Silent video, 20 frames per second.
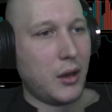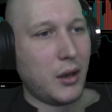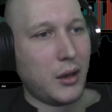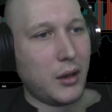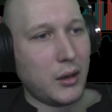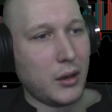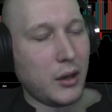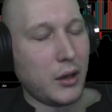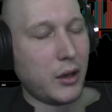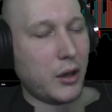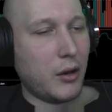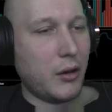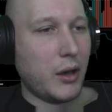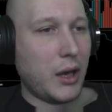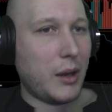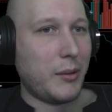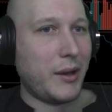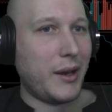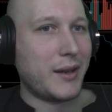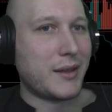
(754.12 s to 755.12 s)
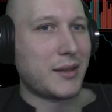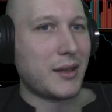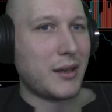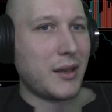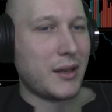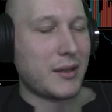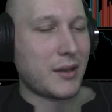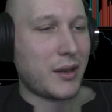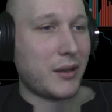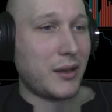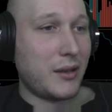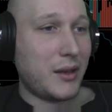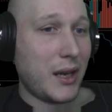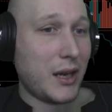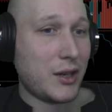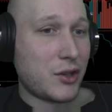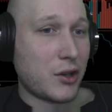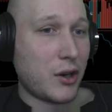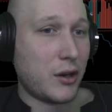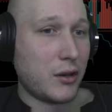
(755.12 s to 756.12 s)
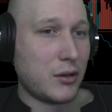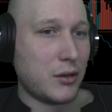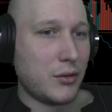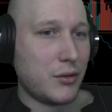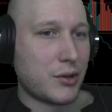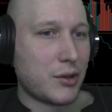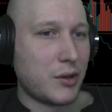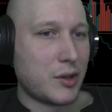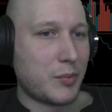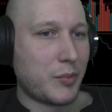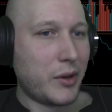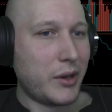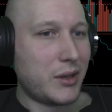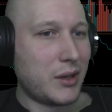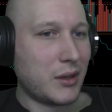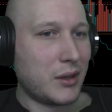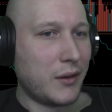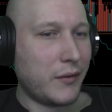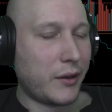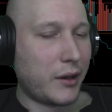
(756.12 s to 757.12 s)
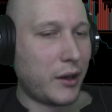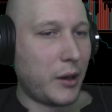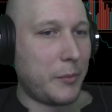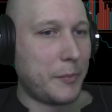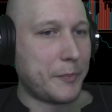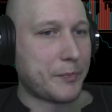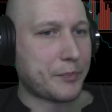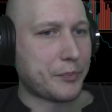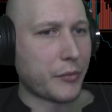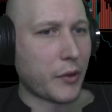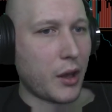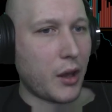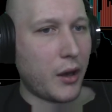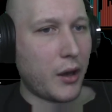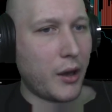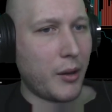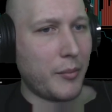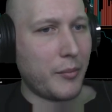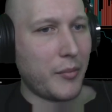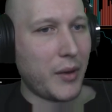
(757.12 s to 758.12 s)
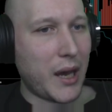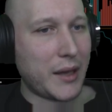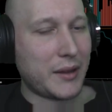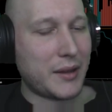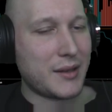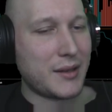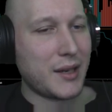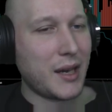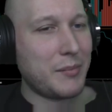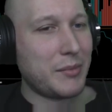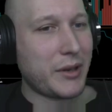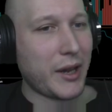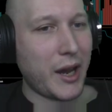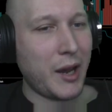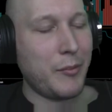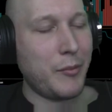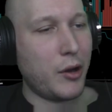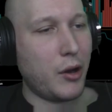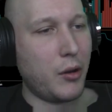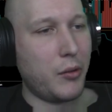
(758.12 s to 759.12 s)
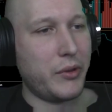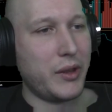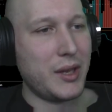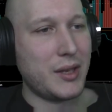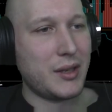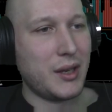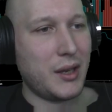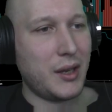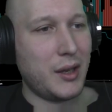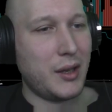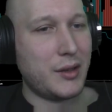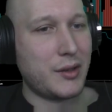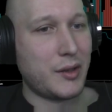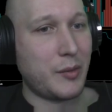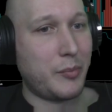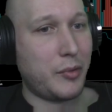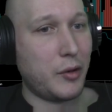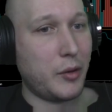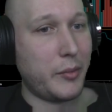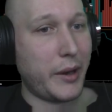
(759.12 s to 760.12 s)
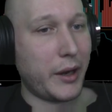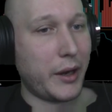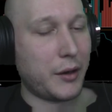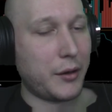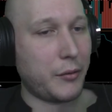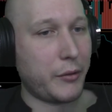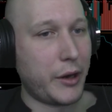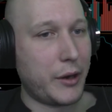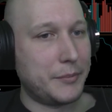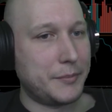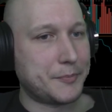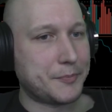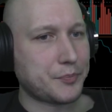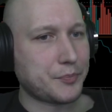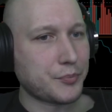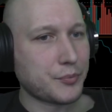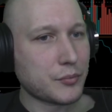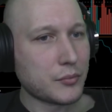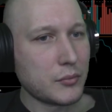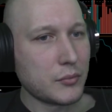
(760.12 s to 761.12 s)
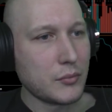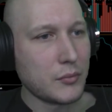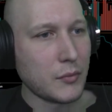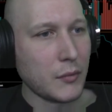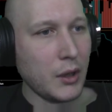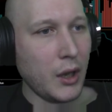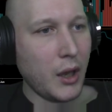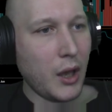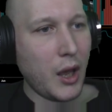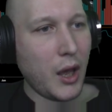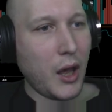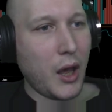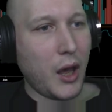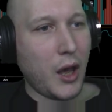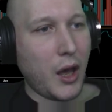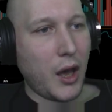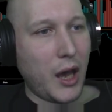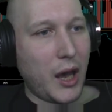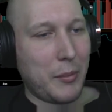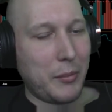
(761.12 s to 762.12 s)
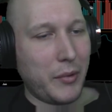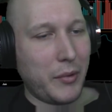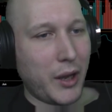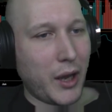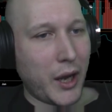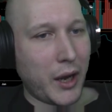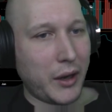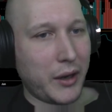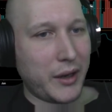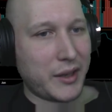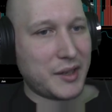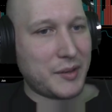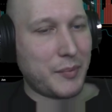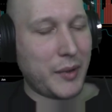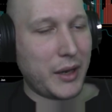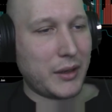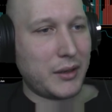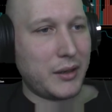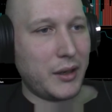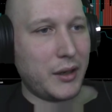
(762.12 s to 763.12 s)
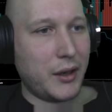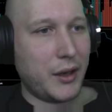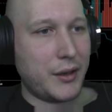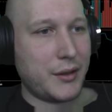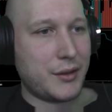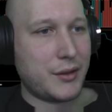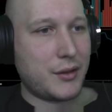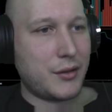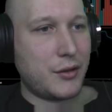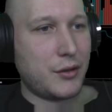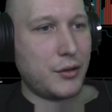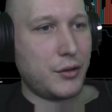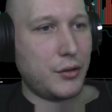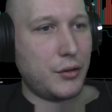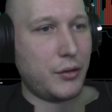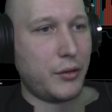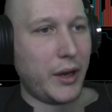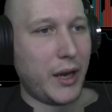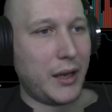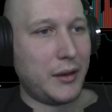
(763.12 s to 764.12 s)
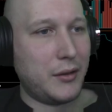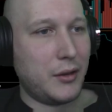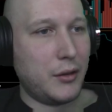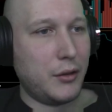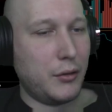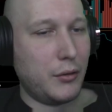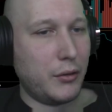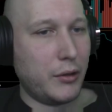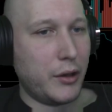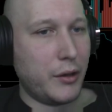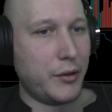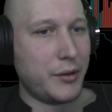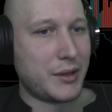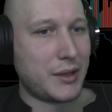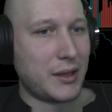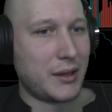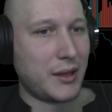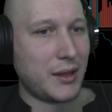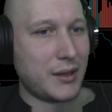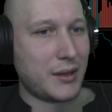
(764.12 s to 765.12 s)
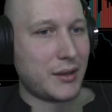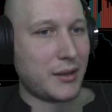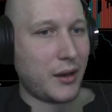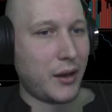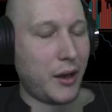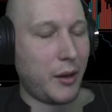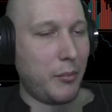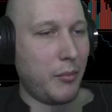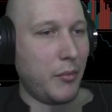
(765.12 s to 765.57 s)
you know, I mean, it's on the day chart too, so it's pretty significant. At the same time, though, this is a pullback, right? I'm not expecting us to head to new lows at this time.